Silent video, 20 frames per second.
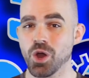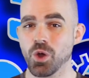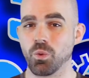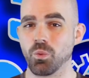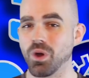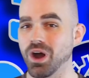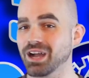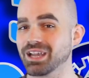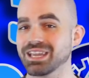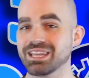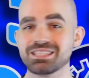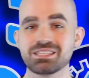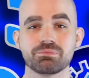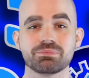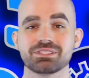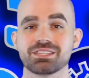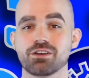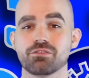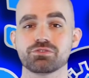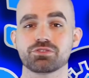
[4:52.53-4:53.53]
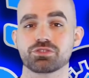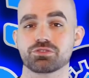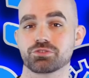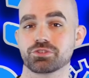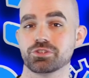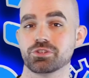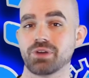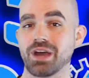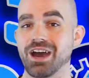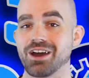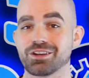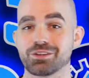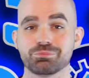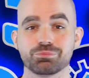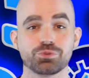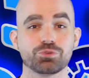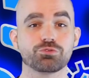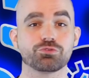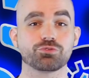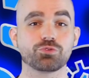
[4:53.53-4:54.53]
walking themselves through how to
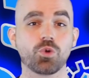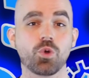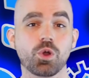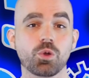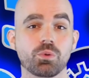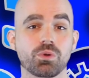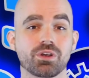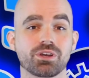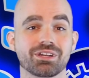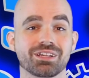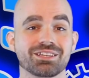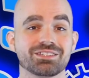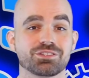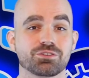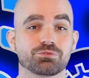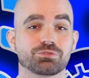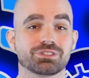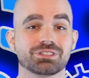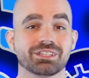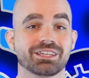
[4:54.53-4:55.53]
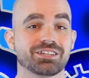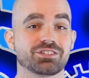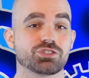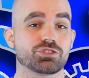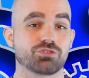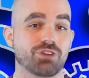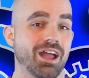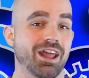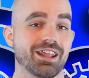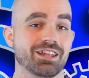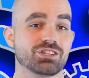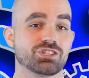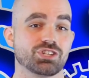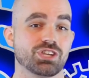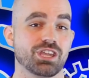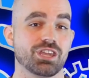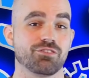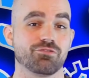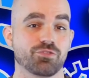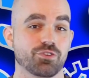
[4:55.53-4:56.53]
move forward isn't really a
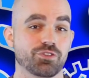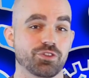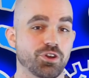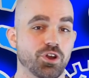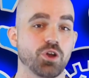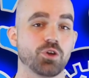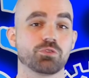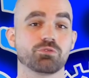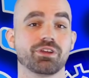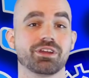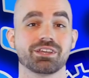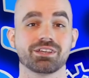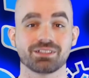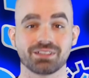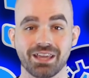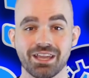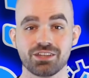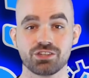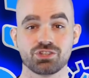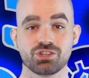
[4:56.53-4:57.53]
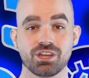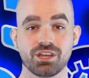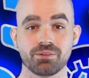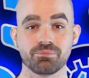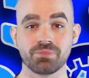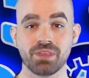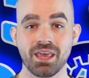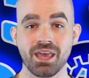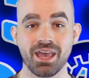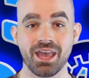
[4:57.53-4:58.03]
strategy for their own regulation.